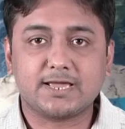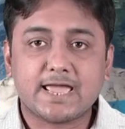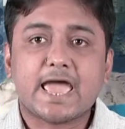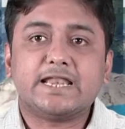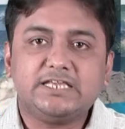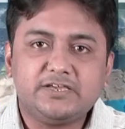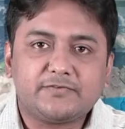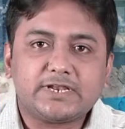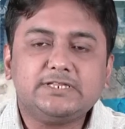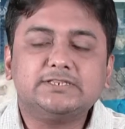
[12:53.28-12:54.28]
and
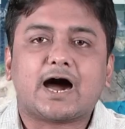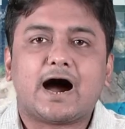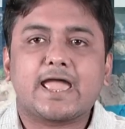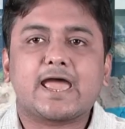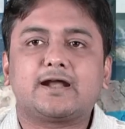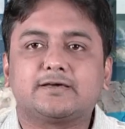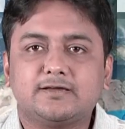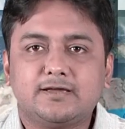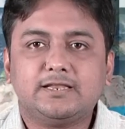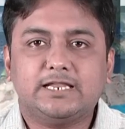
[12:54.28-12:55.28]
even in the higher
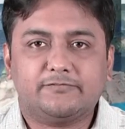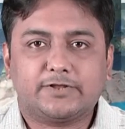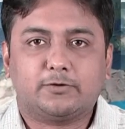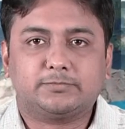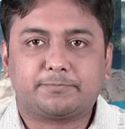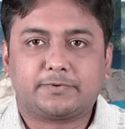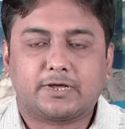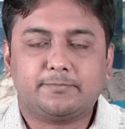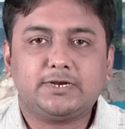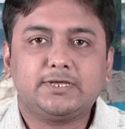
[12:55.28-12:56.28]
level of the
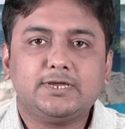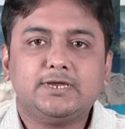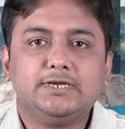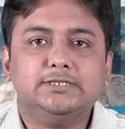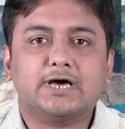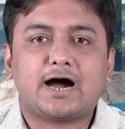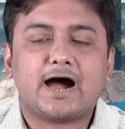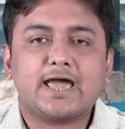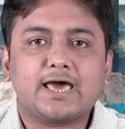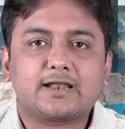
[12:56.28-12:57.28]
pyramid, in the
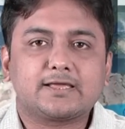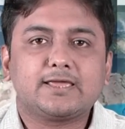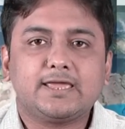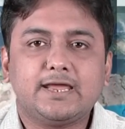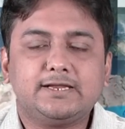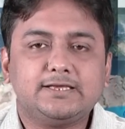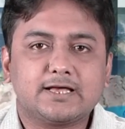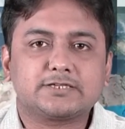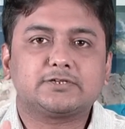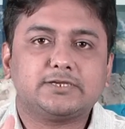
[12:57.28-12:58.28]
higher
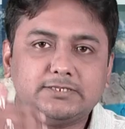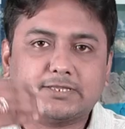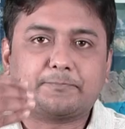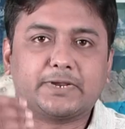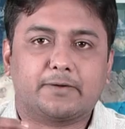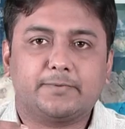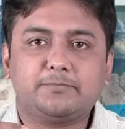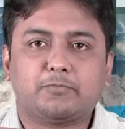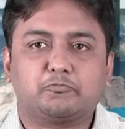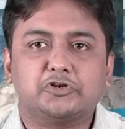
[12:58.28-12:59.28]
areas in the pyramid,
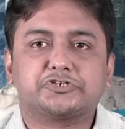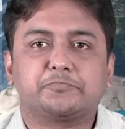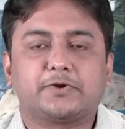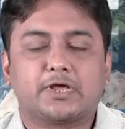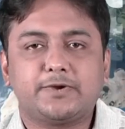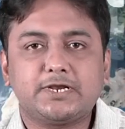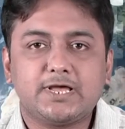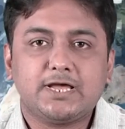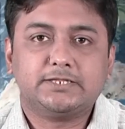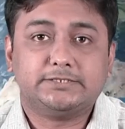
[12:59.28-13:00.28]
population pyramid,
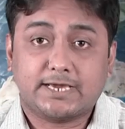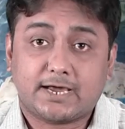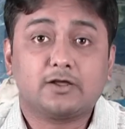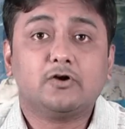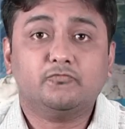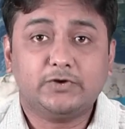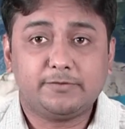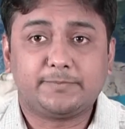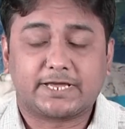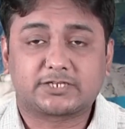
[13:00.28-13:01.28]
there will
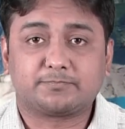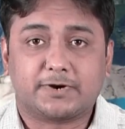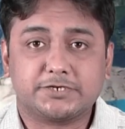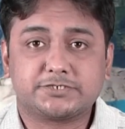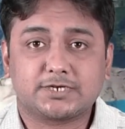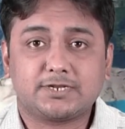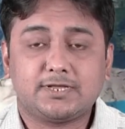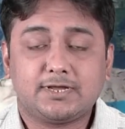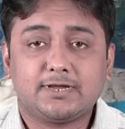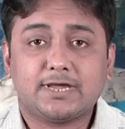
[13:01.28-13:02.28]
be expansion,
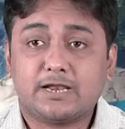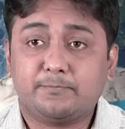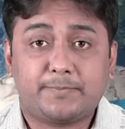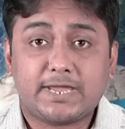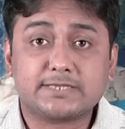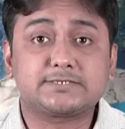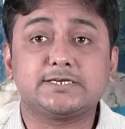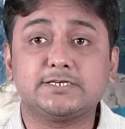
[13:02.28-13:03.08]
and base is